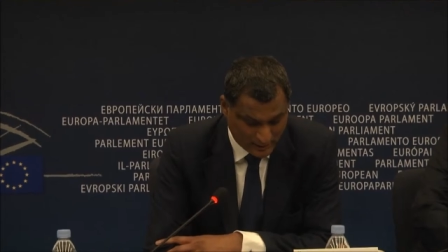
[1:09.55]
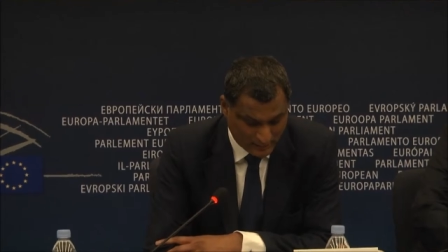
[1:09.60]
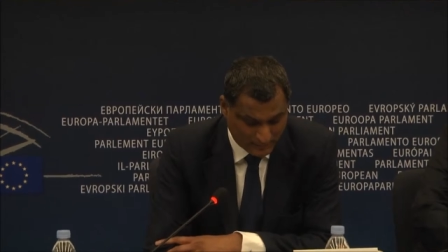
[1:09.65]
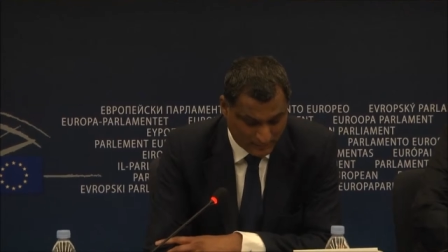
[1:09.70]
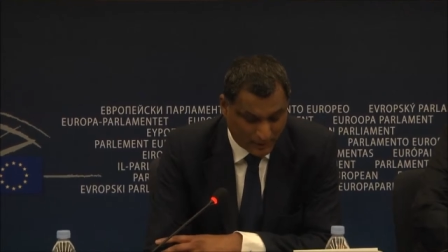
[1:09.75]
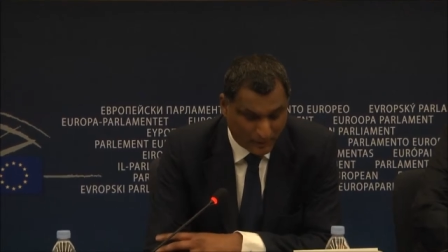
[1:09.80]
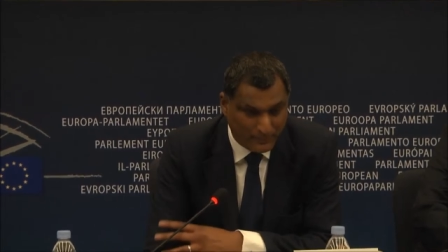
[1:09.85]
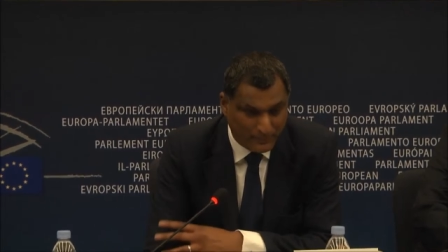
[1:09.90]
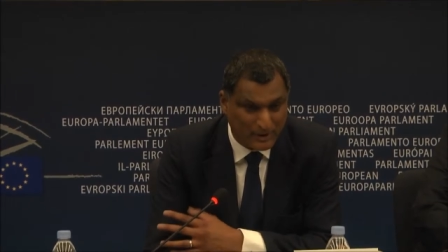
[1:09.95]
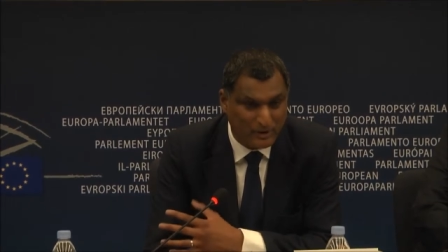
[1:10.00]

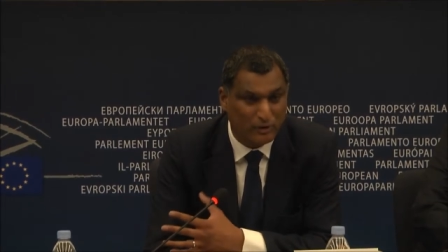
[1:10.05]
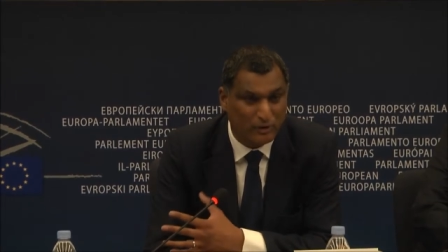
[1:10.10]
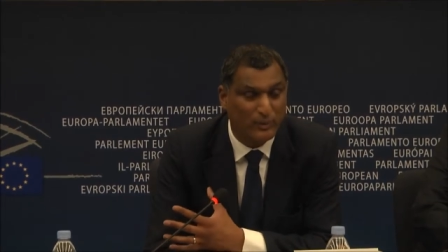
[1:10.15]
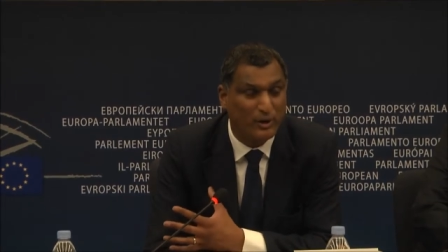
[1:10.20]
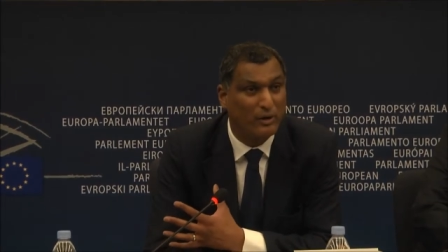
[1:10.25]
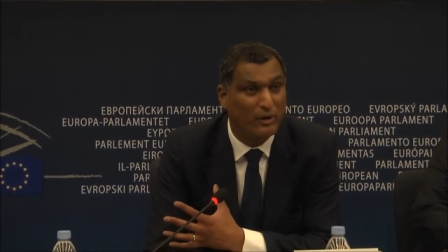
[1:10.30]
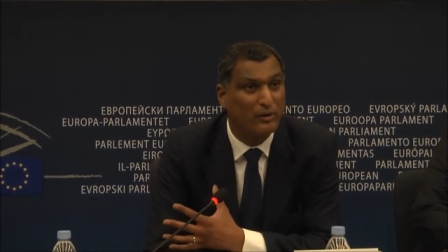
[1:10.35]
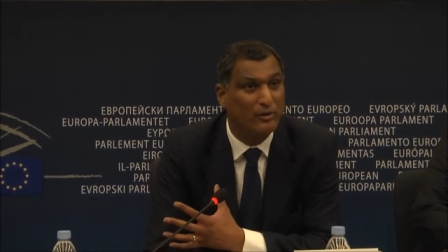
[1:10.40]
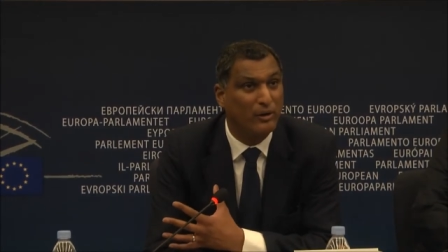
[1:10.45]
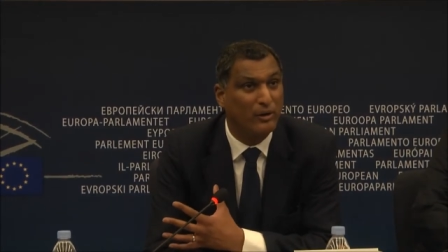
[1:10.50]
But because we
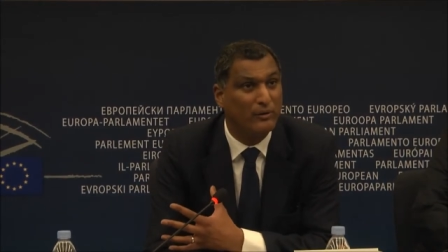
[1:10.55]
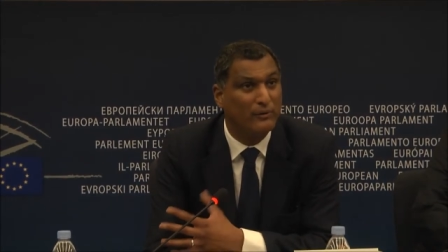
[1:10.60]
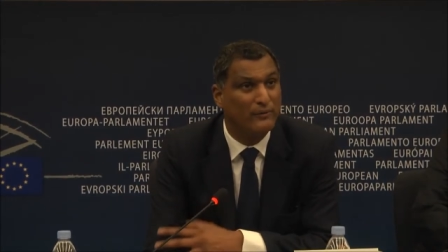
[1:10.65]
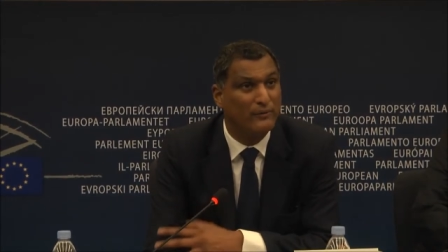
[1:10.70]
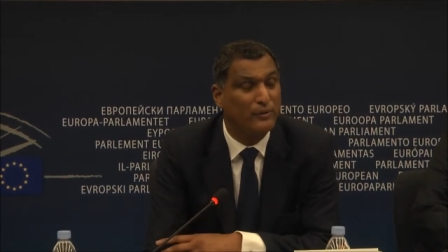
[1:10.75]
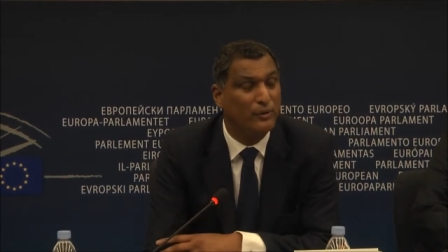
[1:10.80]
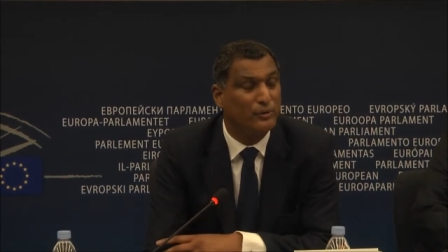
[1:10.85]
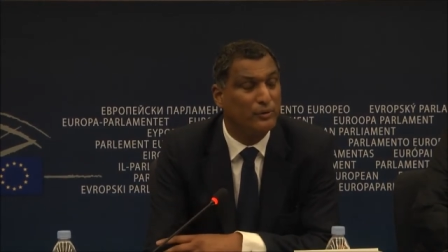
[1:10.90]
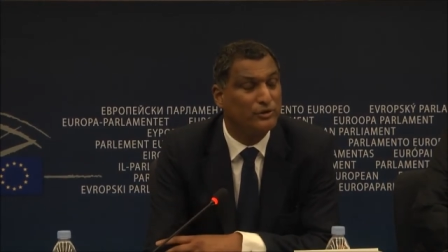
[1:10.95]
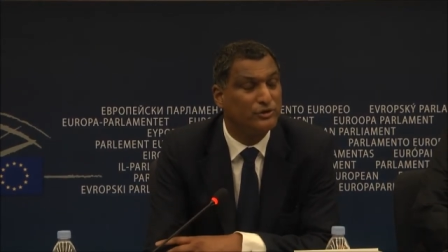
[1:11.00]
are a growing
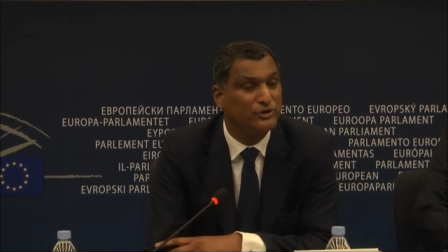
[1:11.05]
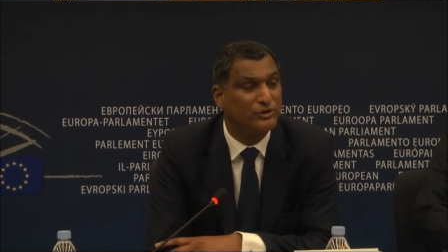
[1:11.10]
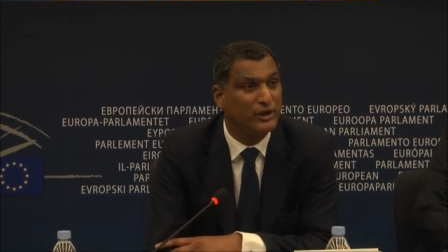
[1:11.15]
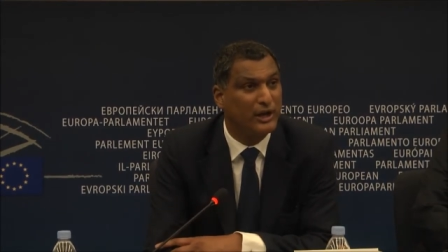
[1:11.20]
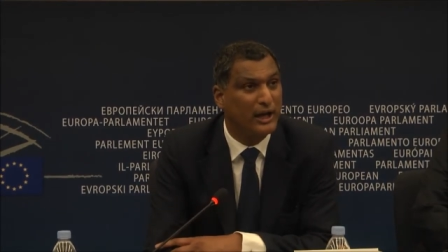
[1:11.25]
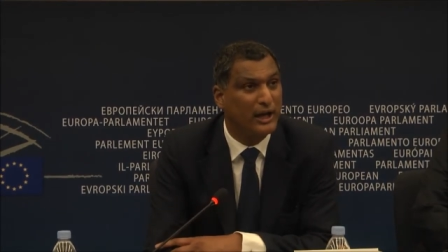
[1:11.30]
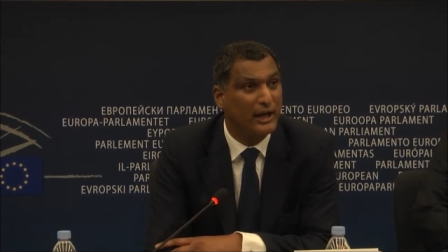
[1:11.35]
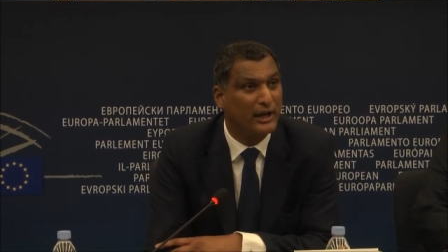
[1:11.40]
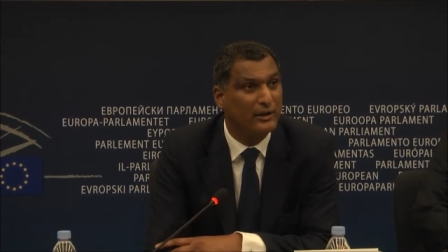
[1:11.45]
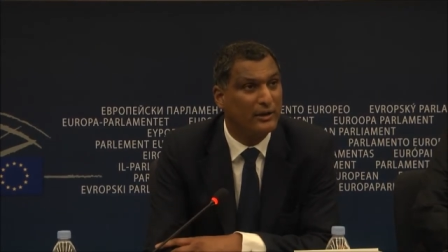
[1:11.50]
force,
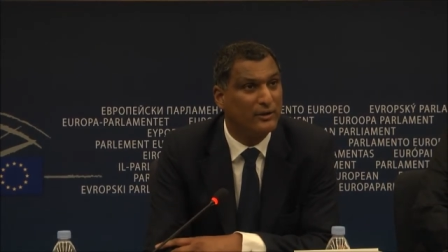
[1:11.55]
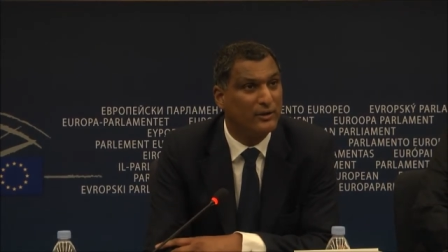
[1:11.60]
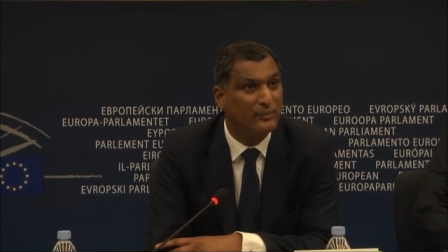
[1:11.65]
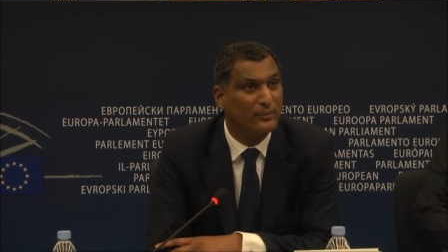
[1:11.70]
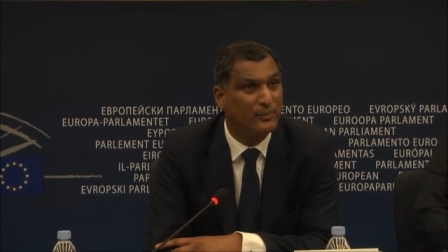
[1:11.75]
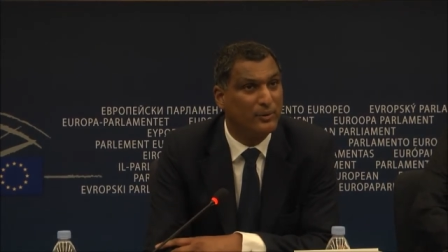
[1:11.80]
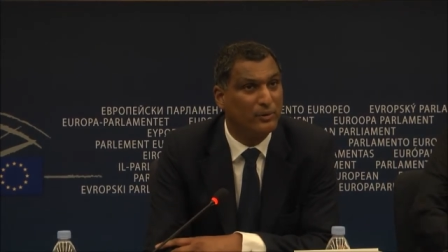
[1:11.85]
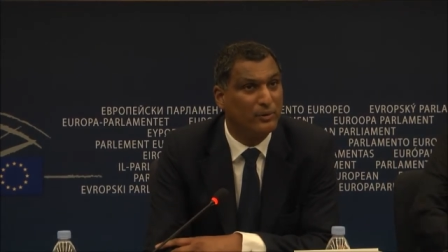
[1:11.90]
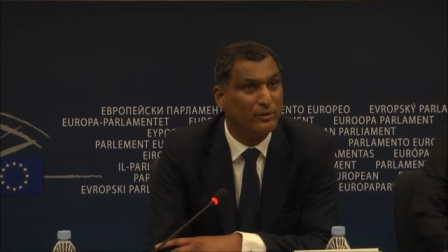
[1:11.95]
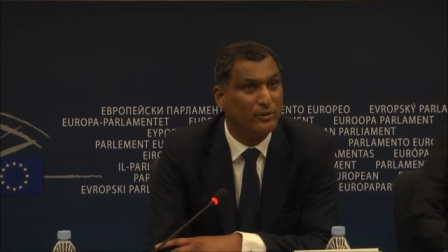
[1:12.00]
it's
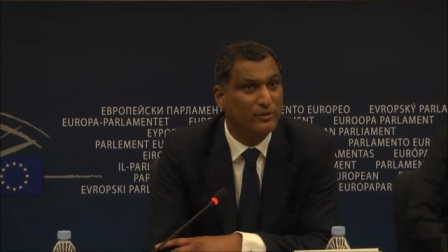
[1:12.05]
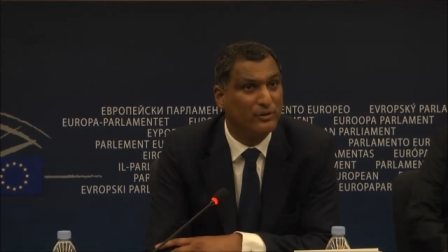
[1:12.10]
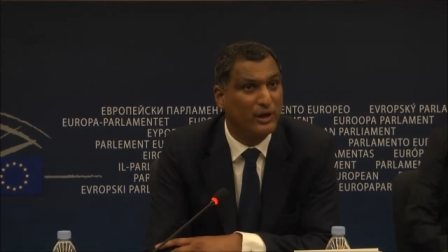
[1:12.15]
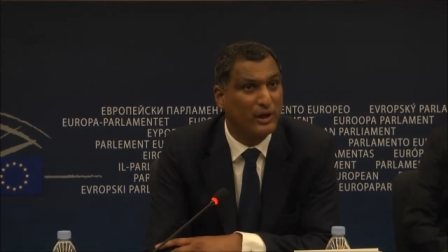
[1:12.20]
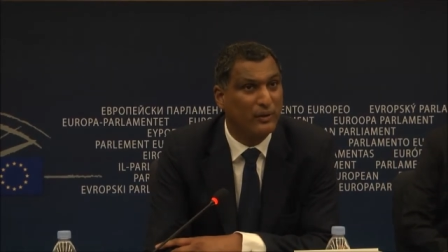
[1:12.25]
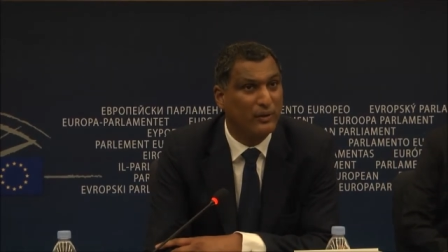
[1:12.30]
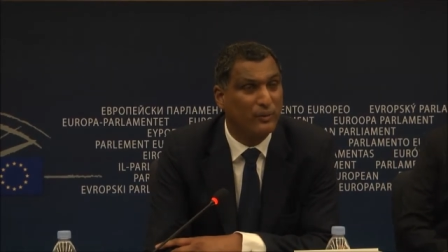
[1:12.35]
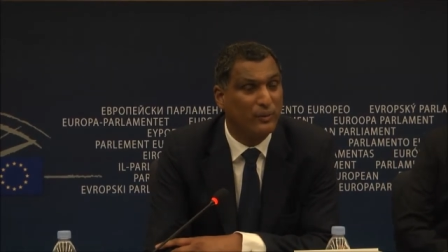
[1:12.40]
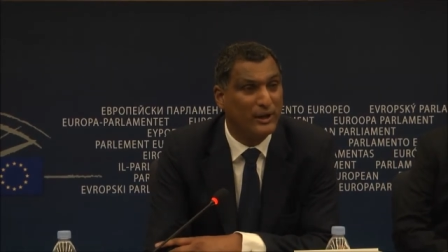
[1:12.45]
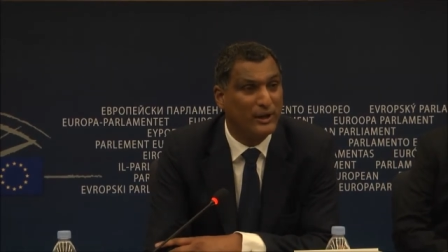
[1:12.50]
important
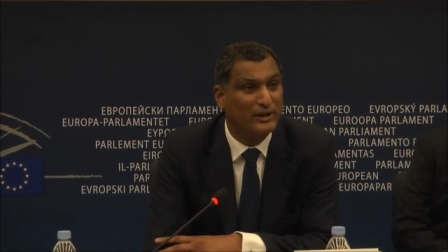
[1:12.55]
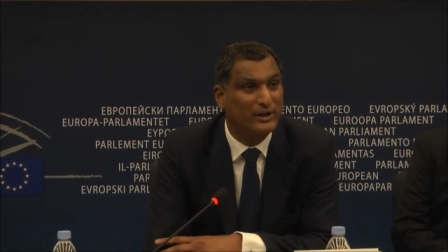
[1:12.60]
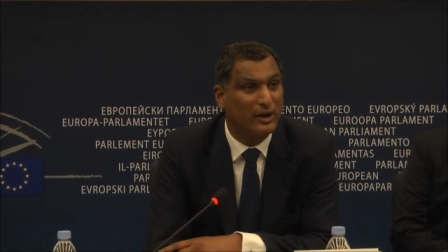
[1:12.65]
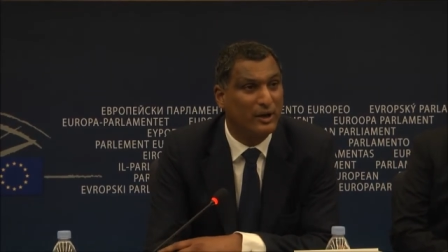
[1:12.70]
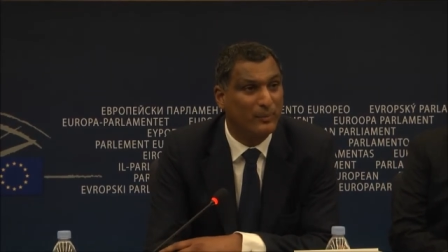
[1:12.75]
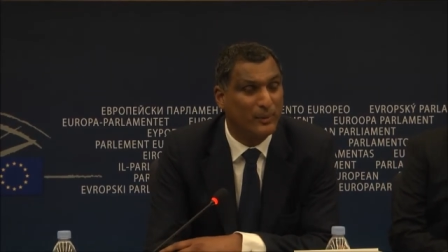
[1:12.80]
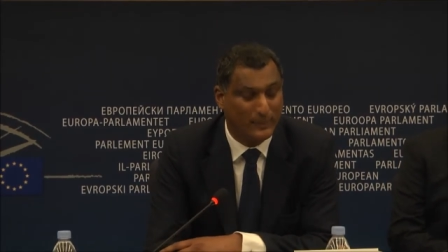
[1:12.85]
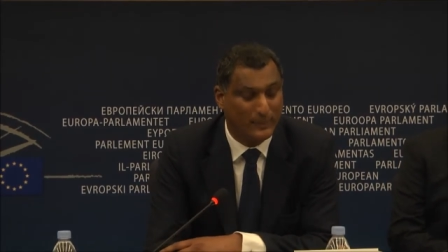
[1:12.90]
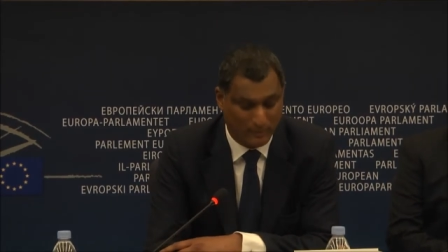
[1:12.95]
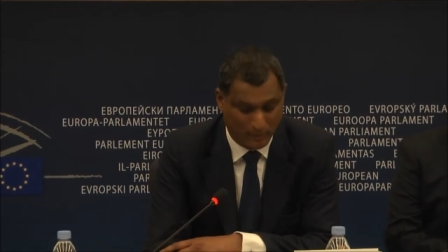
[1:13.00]
that we
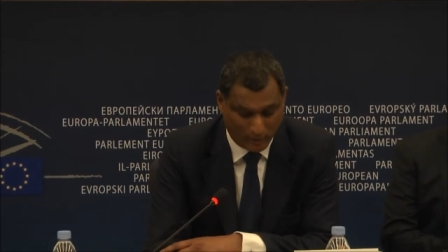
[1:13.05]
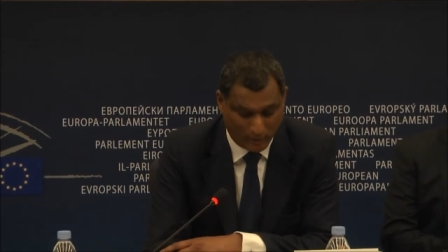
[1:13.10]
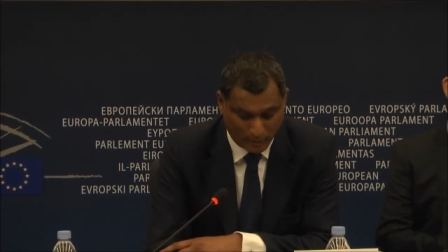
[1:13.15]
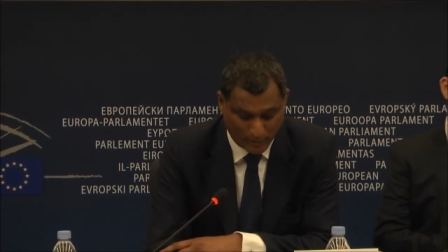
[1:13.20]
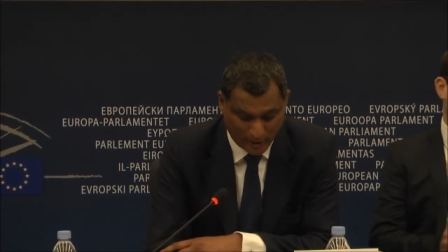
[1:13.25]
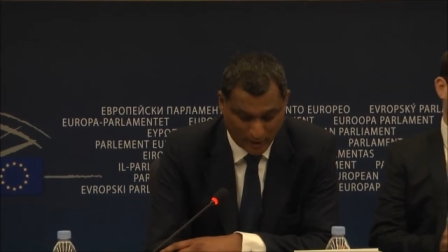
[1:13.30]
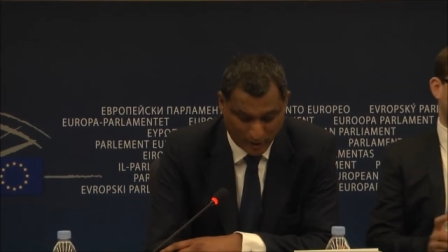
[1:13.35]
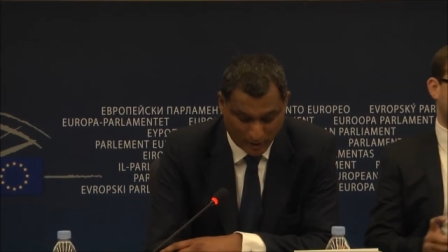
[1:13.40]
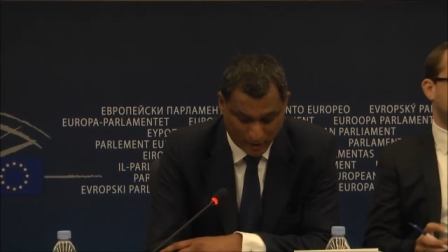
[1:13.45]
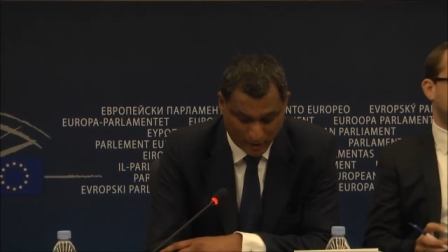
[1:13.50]
tell people what
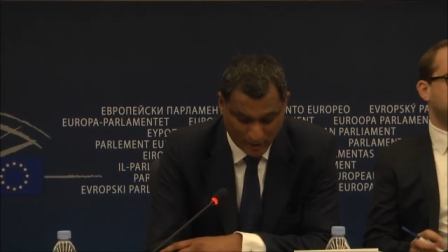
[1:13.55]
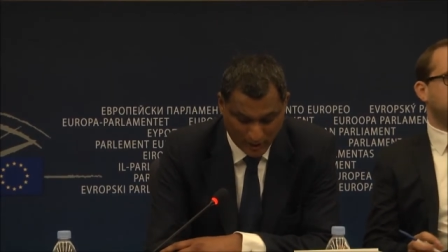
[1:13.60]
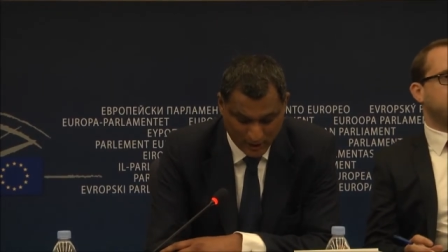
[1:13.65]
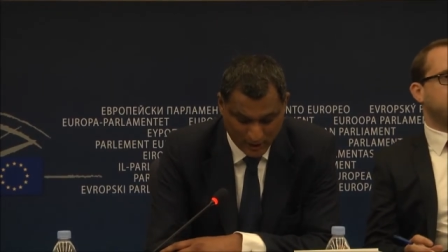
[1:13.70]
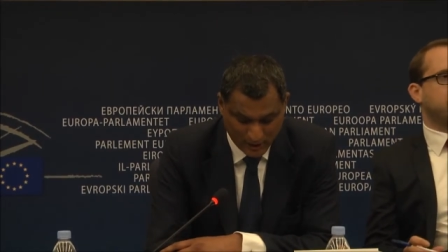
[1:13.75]
we are